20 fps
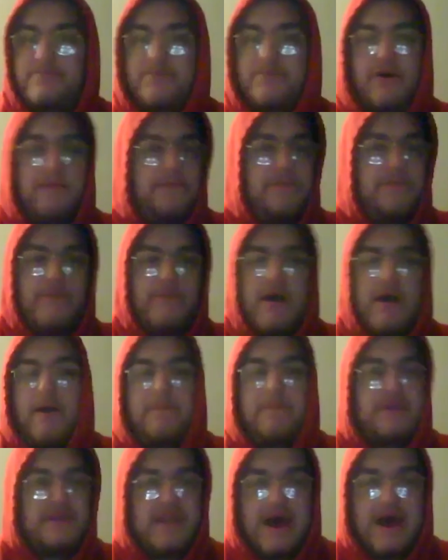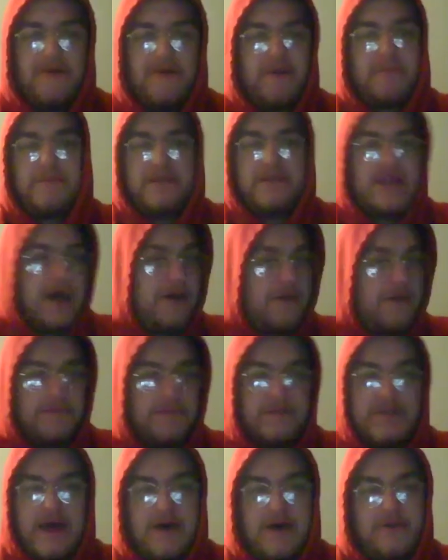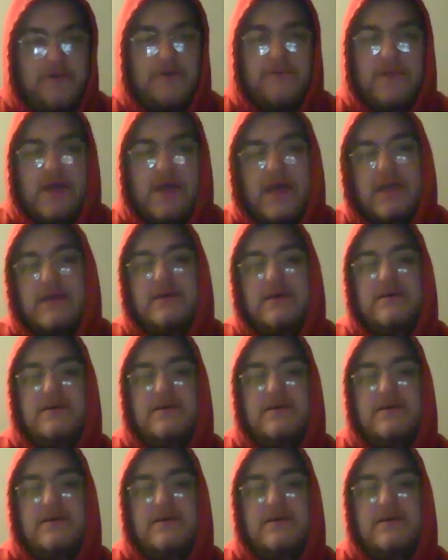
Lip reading: up and down, up and down, up and down all day.